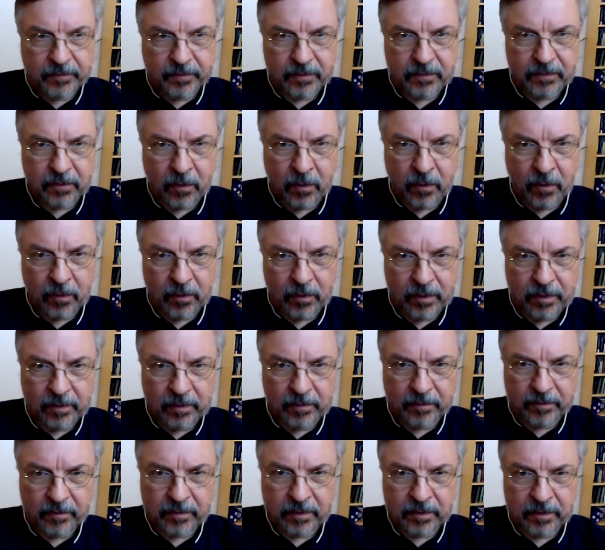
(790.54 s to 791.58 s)
So
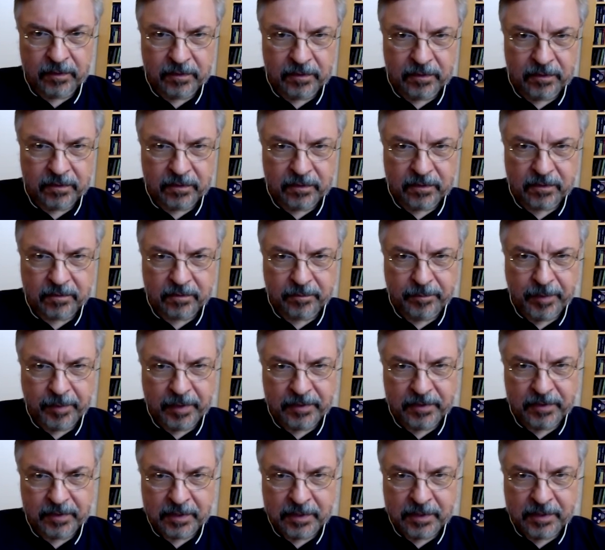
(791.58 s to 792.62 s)
this is
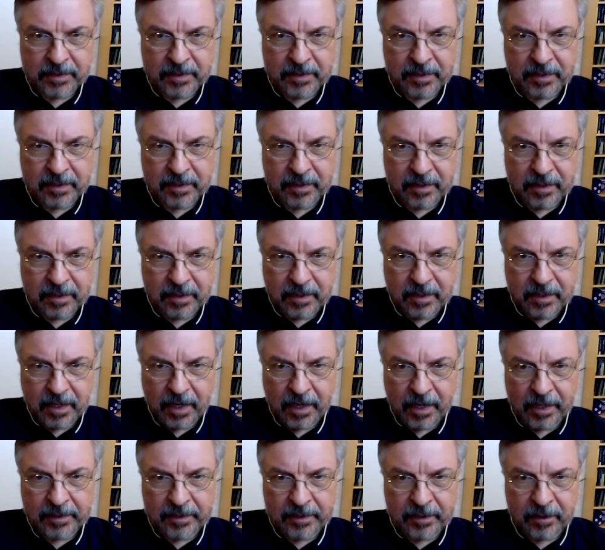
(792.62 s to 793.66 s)
basically the
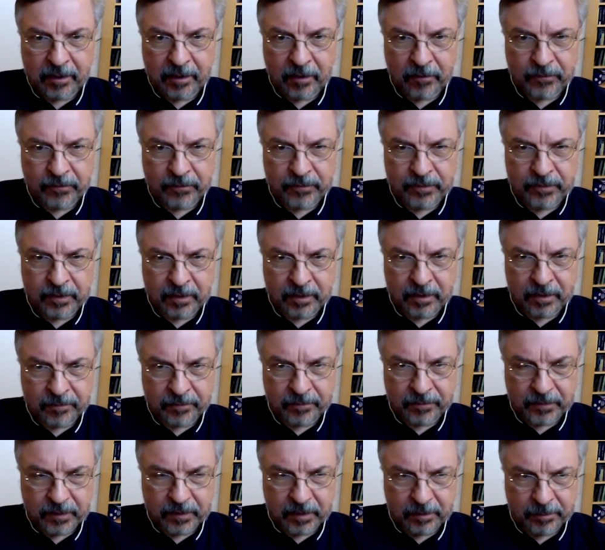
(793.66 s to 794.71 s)
idea of
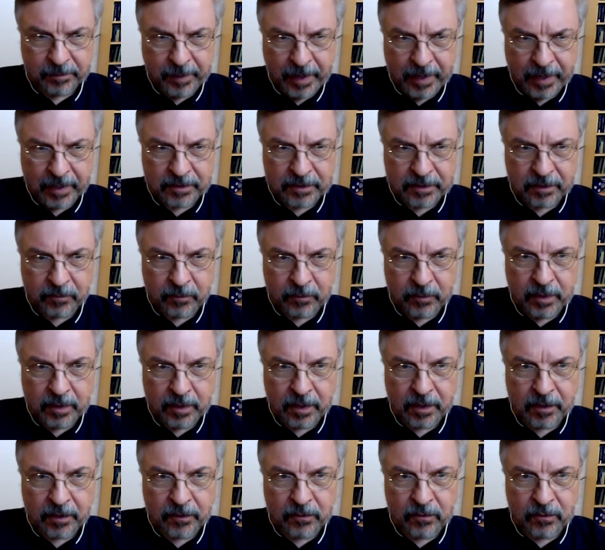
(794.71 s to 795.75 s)
the bags that we
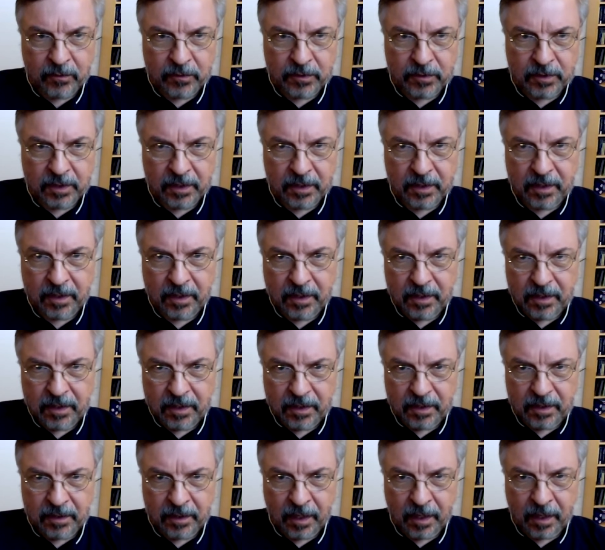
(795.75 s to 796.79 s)
are using
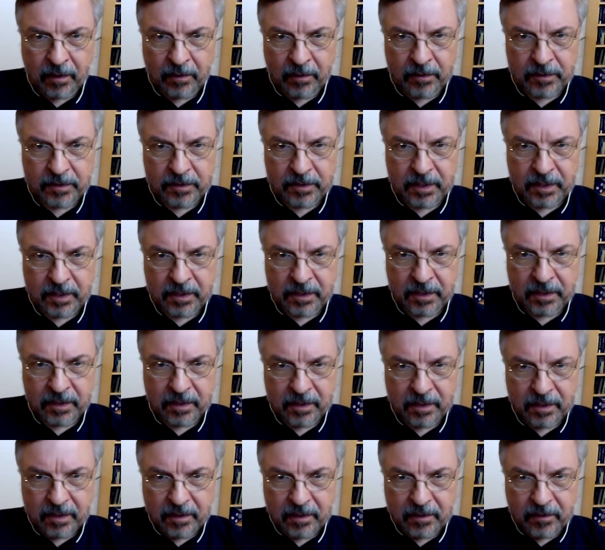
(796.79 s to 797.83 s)
in our
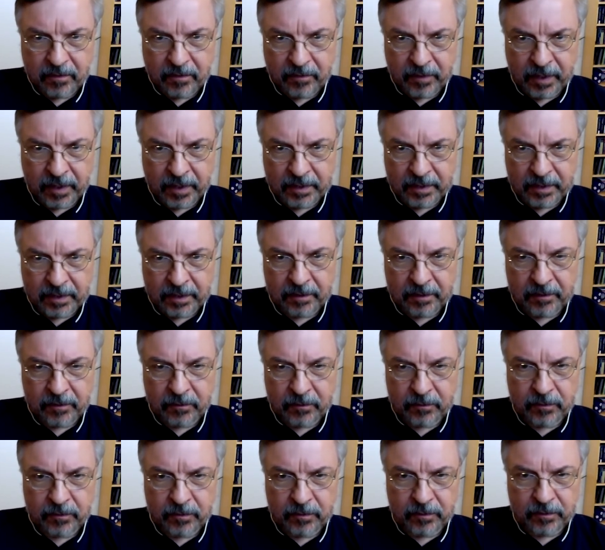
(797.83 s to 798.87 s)
center, right? And
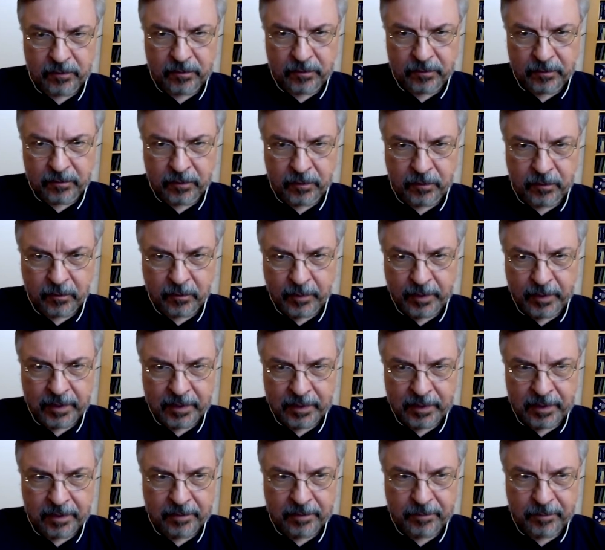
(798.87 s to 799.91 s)
you
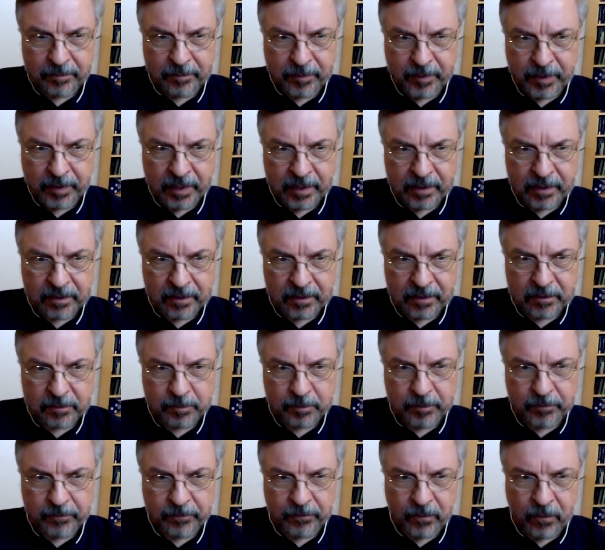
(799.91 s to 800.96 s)
quickly break this
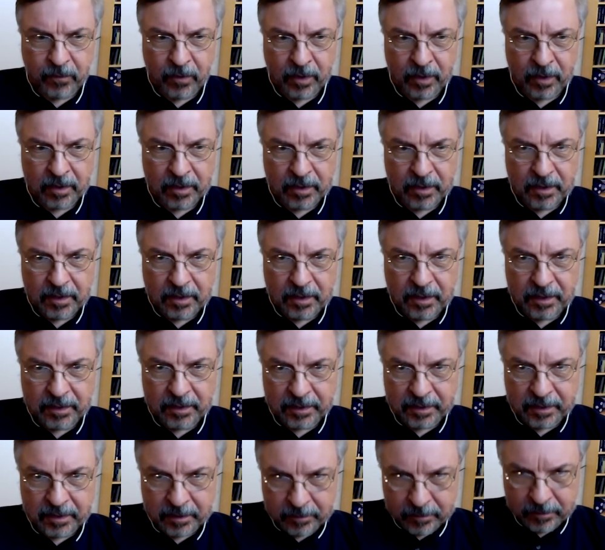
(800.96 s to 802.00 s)
before, and
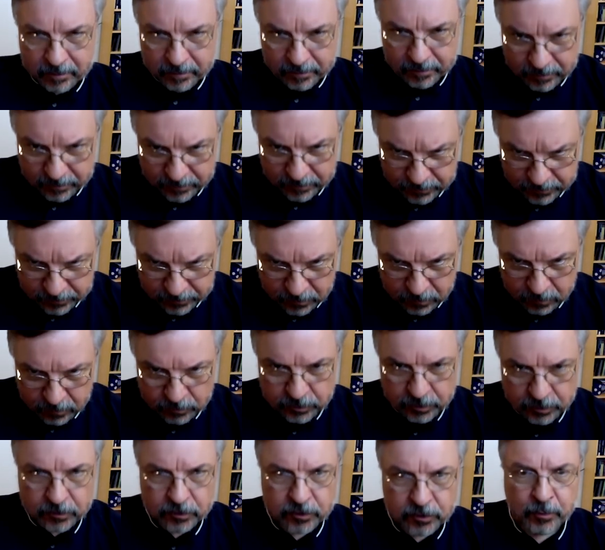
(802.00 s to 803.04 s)
then the
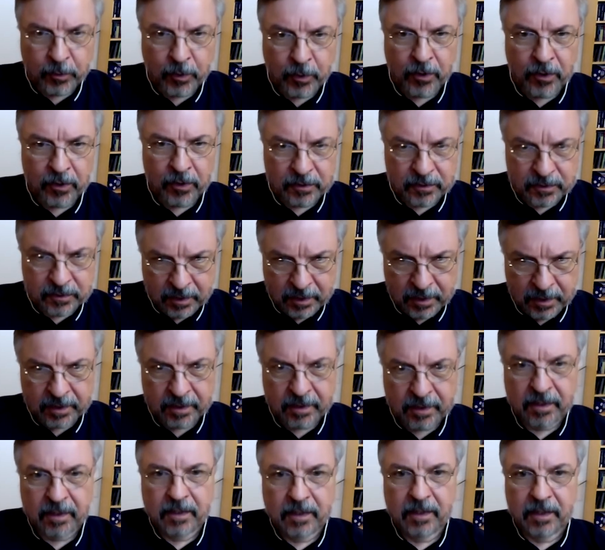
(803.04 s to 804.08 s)
solution swirls
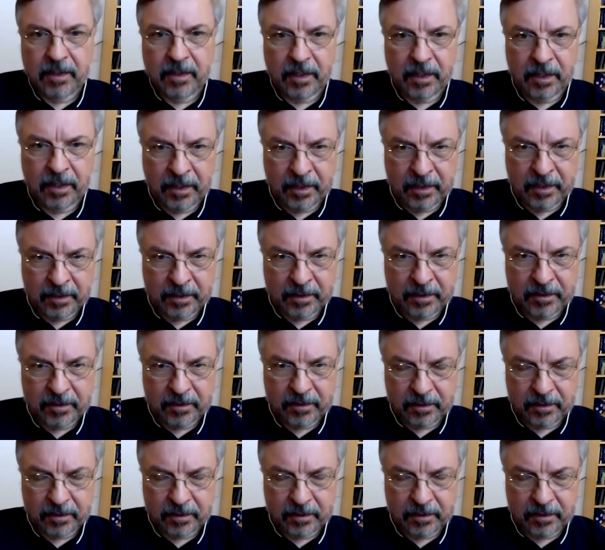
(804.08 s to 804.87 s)
in and